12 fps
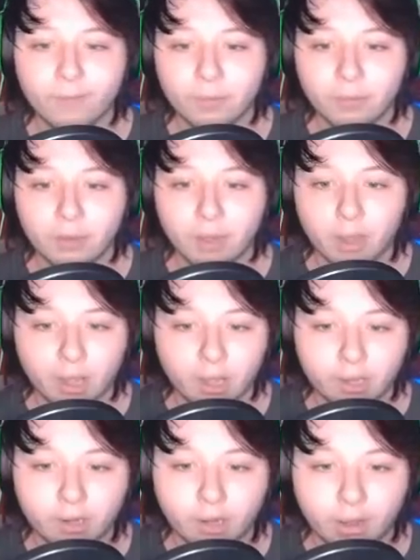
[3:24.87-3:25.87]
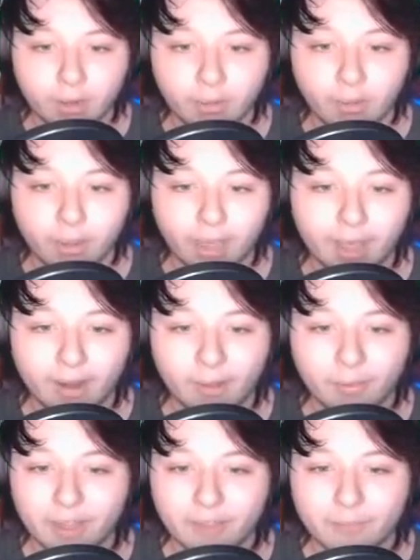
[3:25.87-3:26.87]
Uh, no, I don't. Okay, I don't
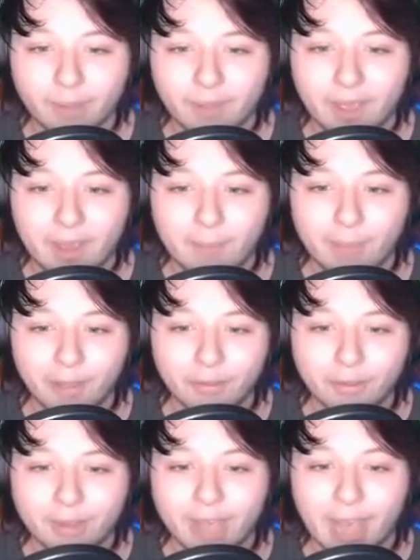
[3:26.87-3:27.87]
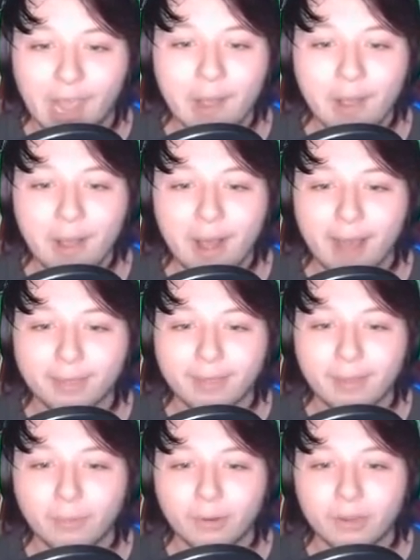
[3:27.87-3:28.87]
think it's by the hay bales. Okay, I
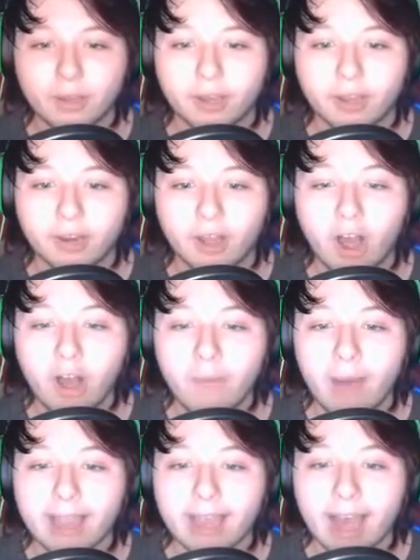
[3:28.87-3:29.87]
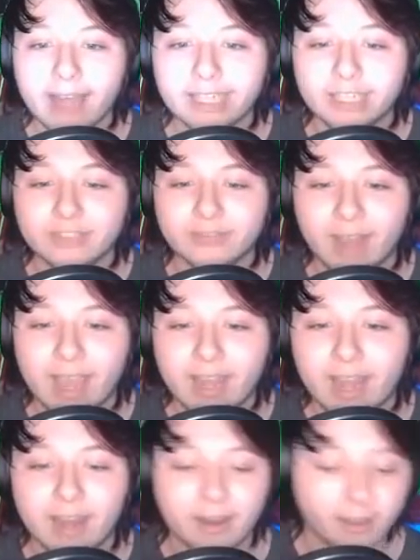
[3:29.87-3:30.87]
think we're good. And oh my gosh, it's
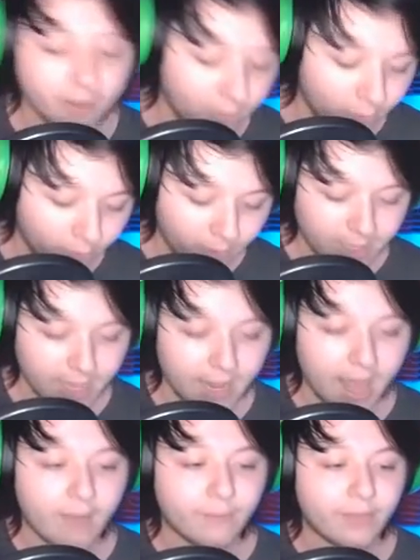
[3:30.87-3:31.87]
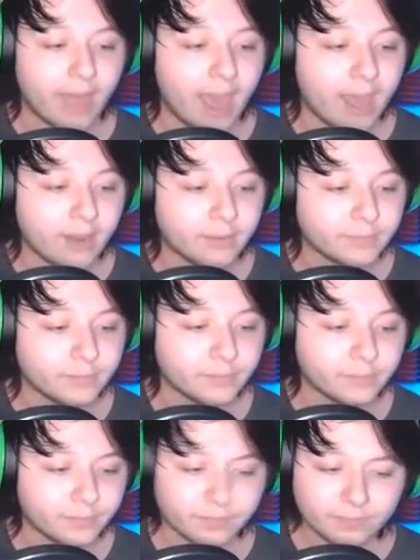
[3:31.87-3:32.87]
rated. We can't have that.
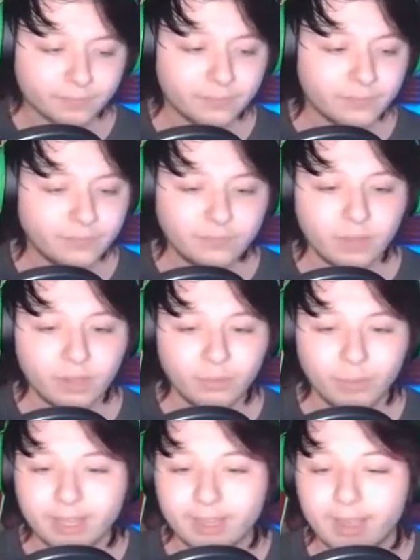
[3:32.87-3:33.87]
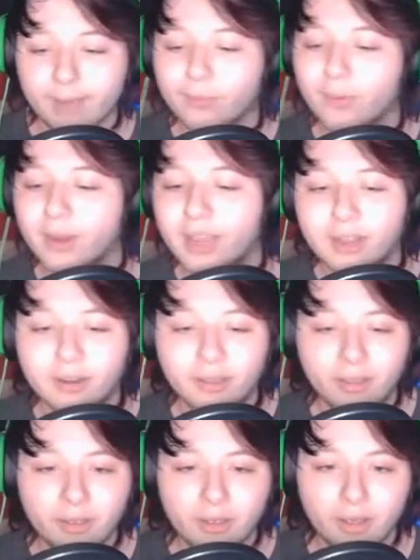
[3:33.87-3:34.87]
And we can't have rain.
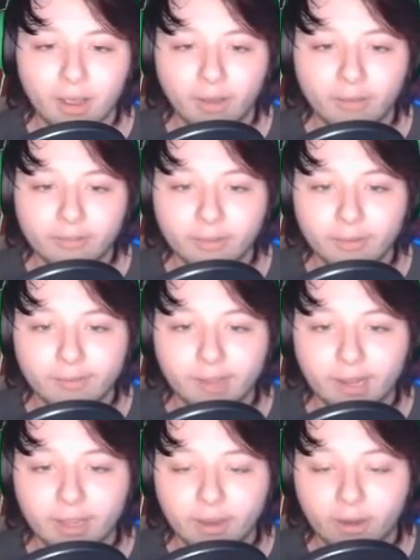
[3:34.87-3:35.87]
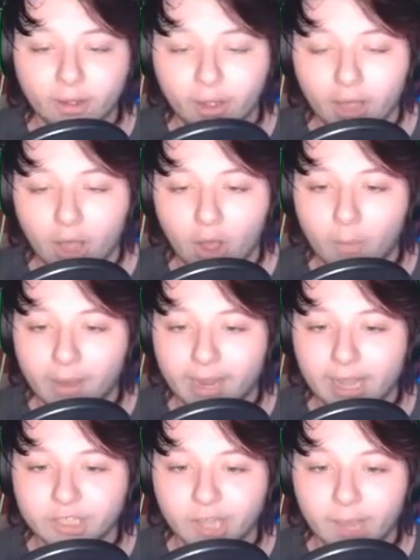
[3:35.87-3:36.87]
All right, let's go inside of here. Oh my
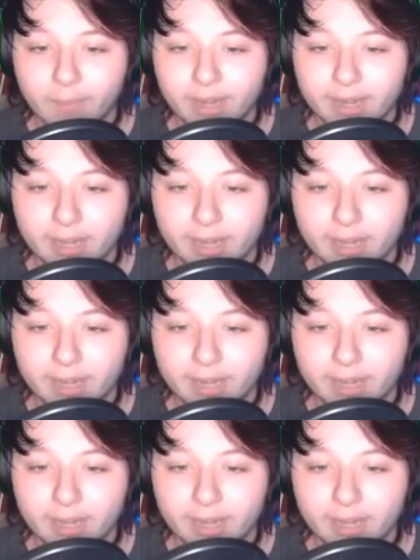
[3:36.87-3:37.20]
gosh, I'm an idiot. It